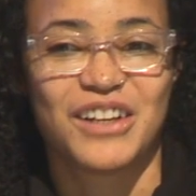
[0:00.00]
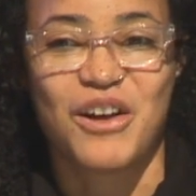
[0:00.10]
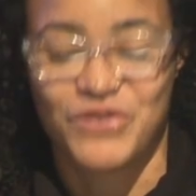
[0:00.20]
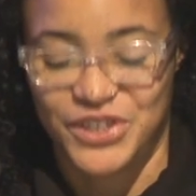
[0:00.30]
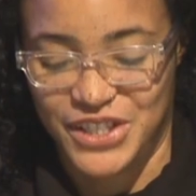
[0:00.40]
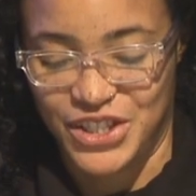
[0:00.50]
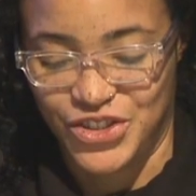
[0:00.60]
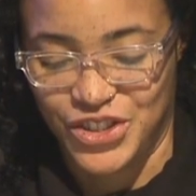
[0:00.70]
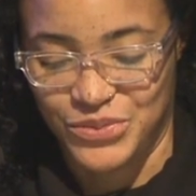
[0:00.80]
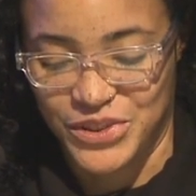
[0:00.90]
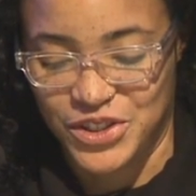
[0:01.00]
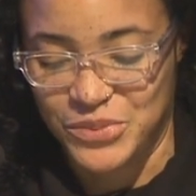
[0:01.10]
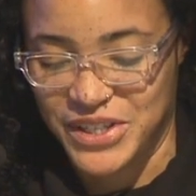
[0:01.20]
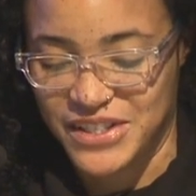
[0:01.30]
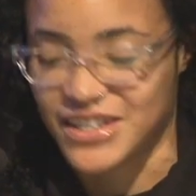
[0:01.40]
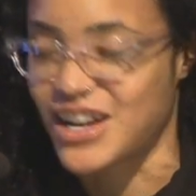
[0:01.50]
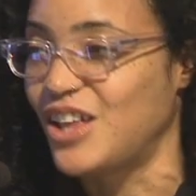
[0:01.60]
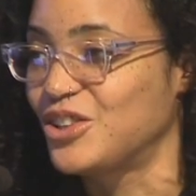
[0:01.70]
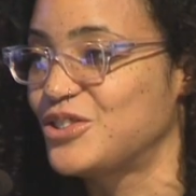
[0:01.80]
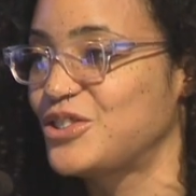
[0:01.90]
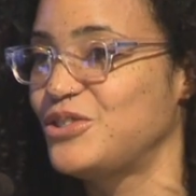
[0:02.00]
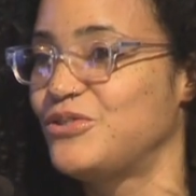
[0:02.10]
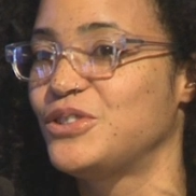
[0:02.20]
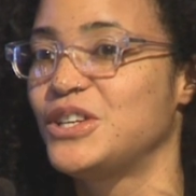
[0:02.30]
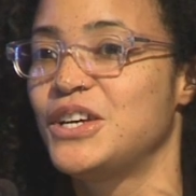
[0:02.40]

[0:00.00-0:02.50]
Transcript: conversation with so many scholars who've,